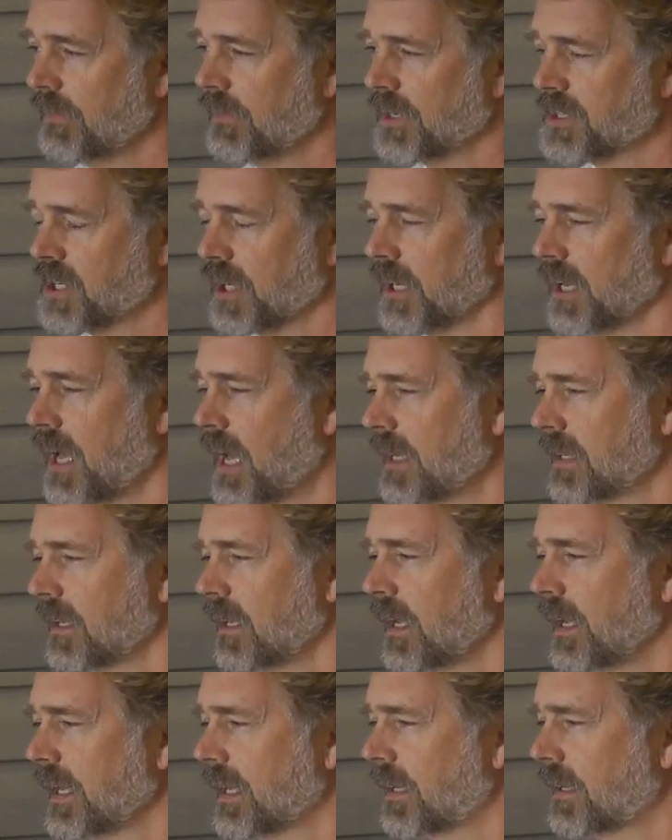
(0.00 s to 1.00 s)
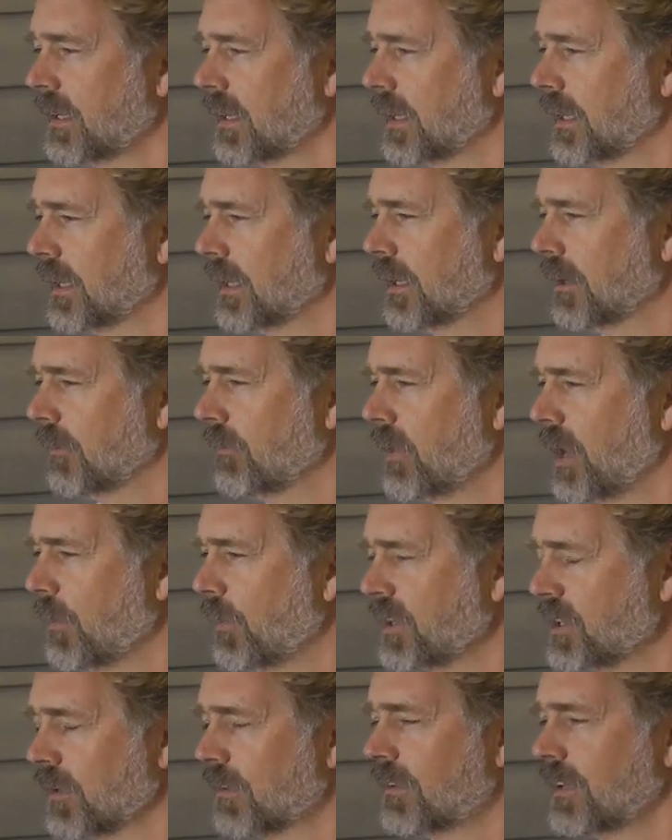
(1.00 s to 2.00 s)
that's a lot like, I
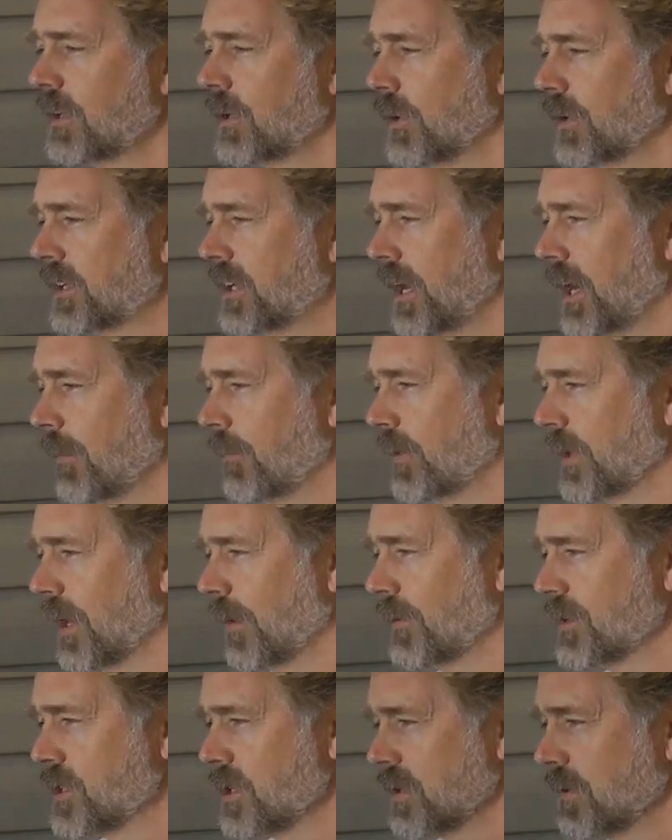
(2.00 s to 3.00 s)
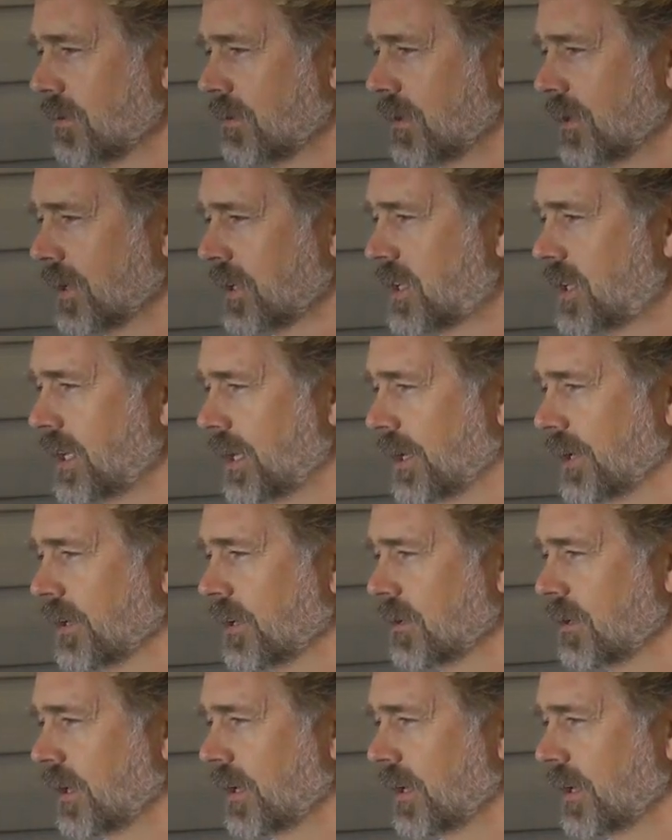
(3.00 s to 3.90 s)
went to theater camp when I was a kid,